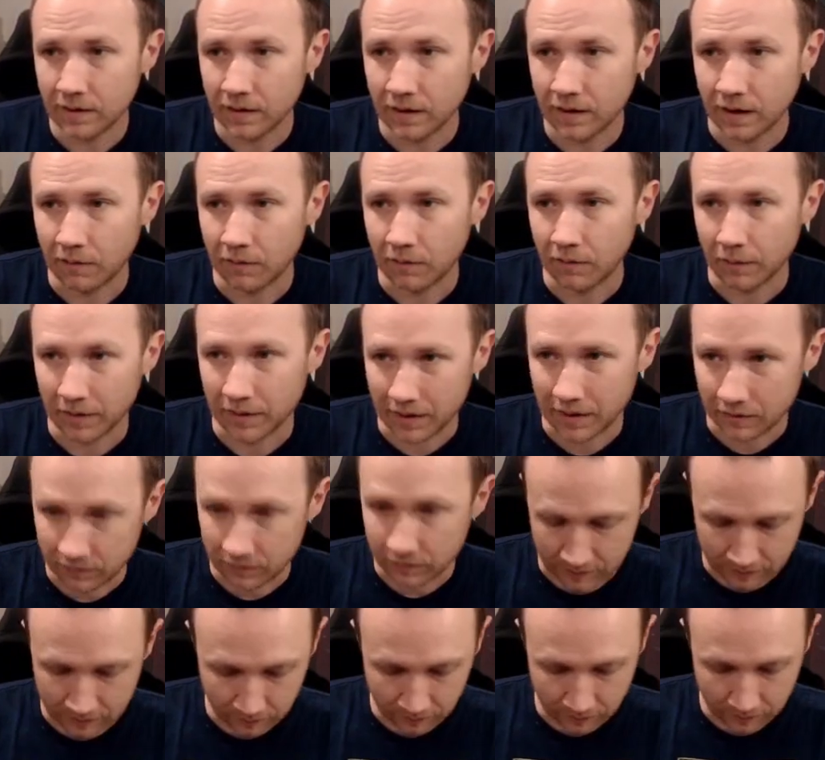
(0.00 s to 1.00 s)
Uh, well, we can't do
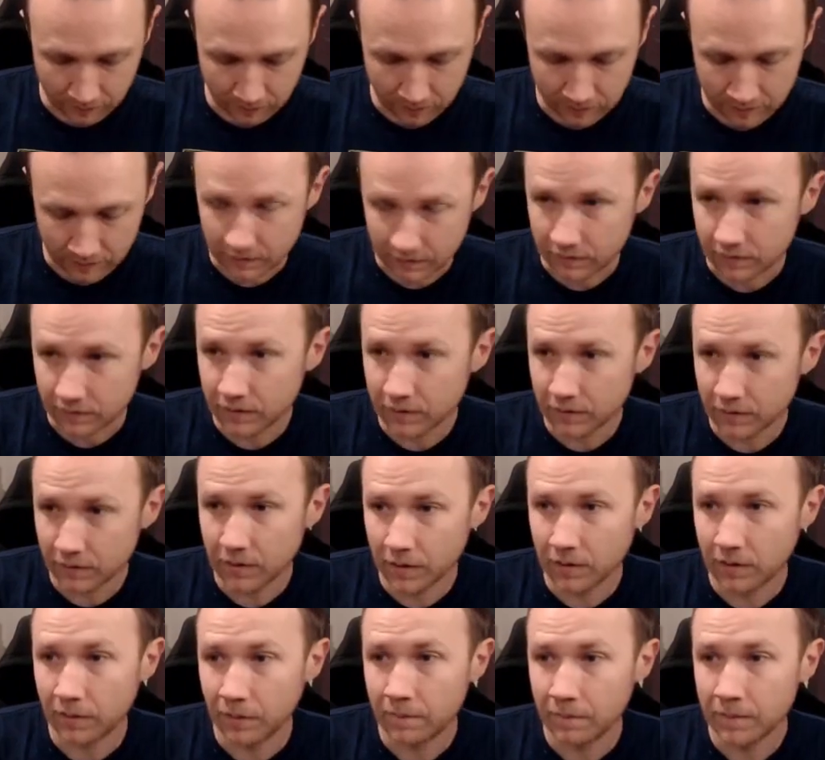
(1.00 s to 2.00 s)
keys. We can do keys
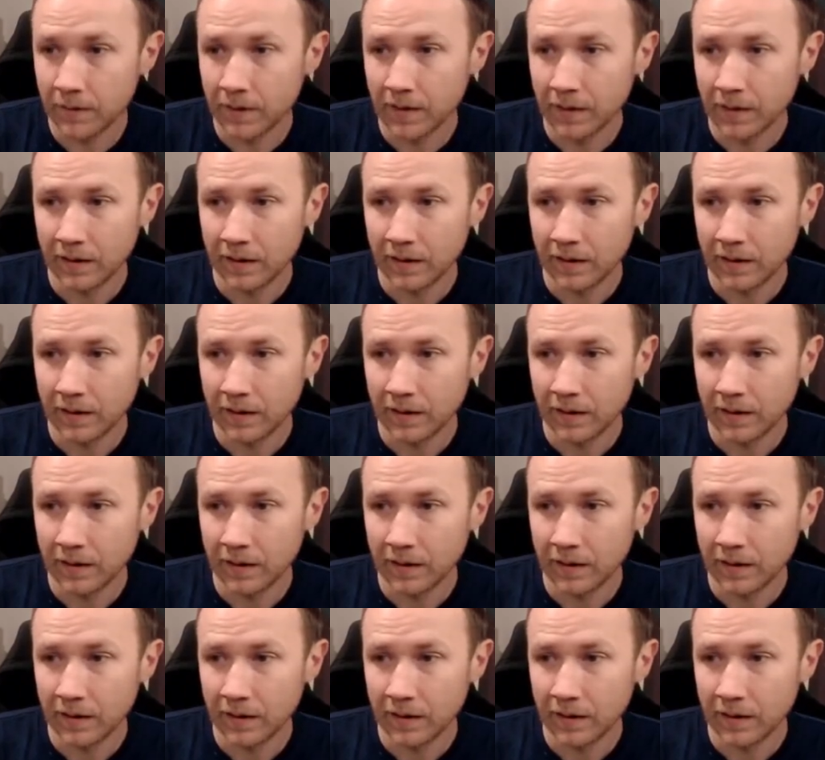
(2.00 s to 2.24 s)
zero,